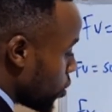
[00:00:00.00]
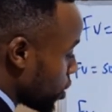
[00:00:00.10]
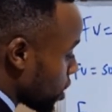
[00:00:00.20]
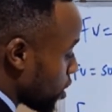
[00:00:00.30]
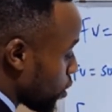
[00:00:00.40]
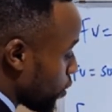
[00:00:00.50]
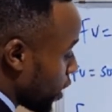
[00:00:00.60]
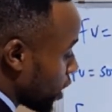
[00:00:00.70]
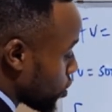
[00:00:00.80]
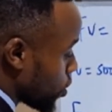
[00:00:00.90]
which is
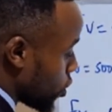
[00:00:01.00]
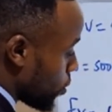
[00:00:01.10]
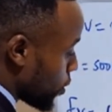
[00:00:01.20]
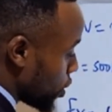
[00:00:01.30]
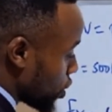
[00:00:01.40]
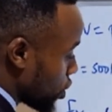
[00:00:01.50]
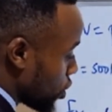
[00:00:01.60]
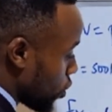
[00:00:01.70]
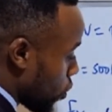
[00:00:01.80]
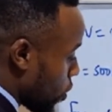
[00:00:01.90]
equivalent to
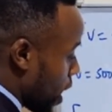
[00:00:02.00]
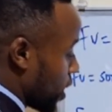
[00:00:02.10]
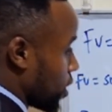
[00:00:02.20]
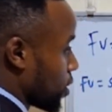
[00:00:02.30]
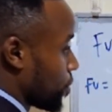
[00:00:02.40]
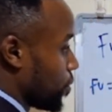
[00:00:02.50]
0.01,